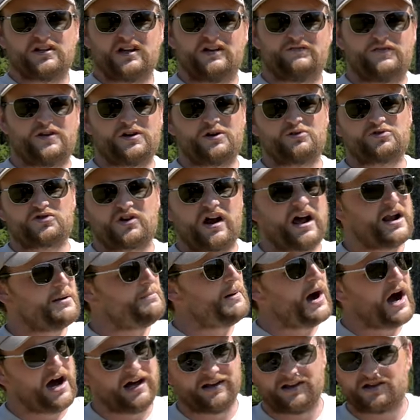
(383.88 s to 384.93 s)
if you don't try to
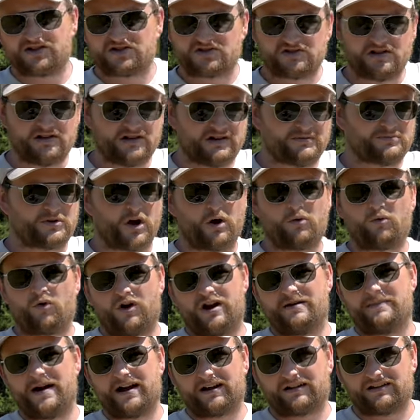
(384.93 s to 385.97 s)
polish them, don't
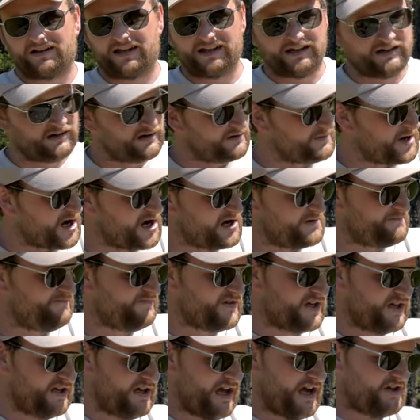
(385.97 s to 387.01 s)
worry about cleaning them up,
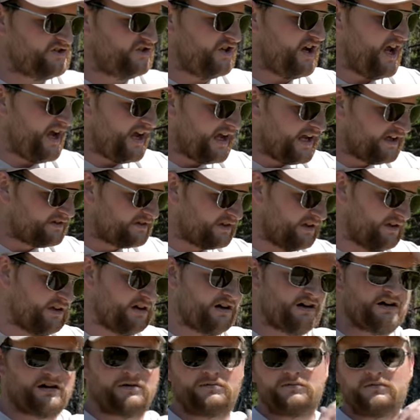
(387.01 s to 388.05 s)
as you handle
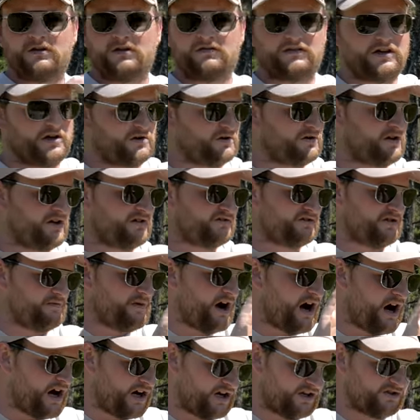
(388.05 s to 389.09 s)
them, it'll get some
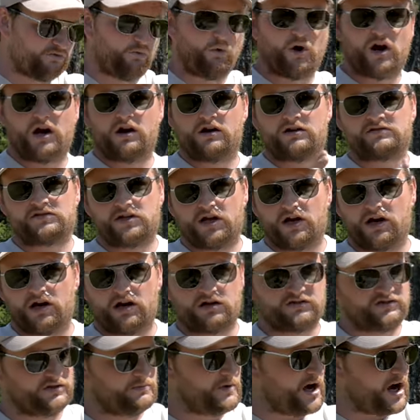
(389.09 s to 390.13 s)
honest wear and
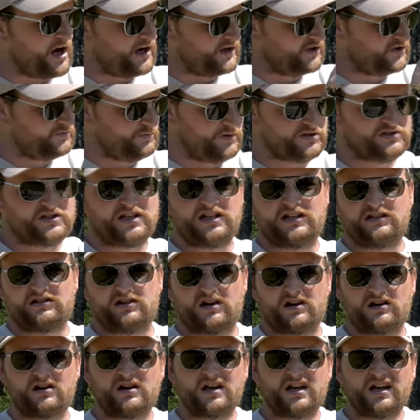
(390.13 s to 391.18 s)
tear, some honest
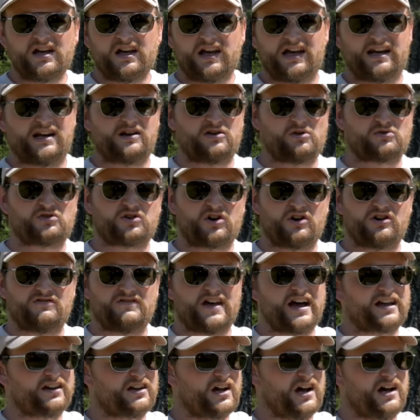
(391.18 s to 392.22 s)
patina, and it'll turn
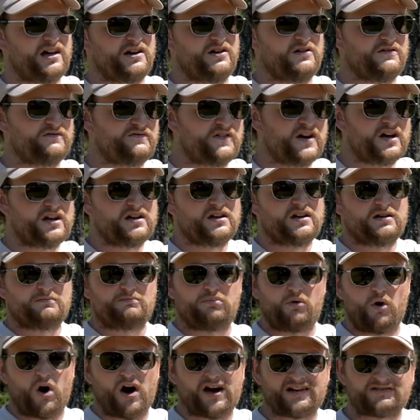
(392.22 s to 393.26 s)
that kind of
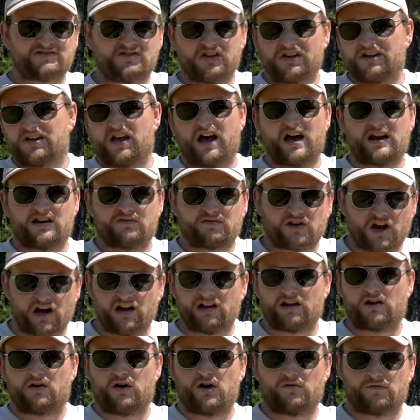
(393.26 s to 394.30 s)
bronzy kind of
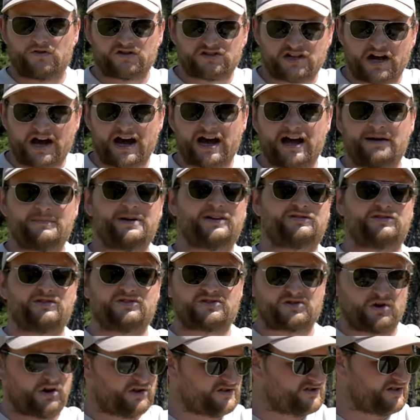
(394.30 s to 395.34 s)
color over time as it
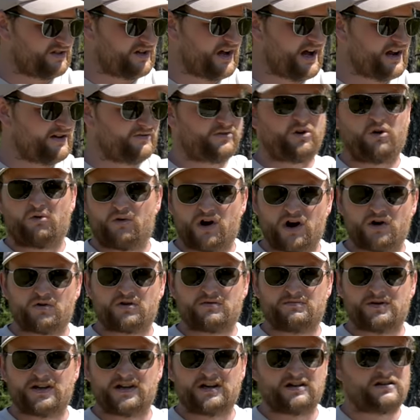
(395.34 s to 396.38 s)
starts to kind of corrode a
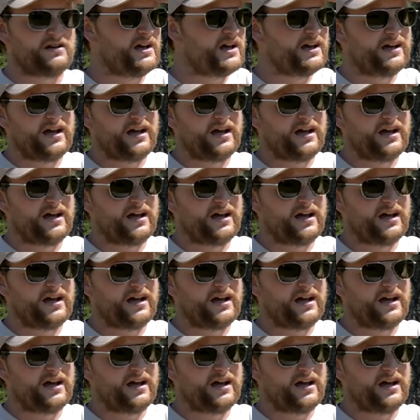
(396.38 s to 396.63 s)
bit.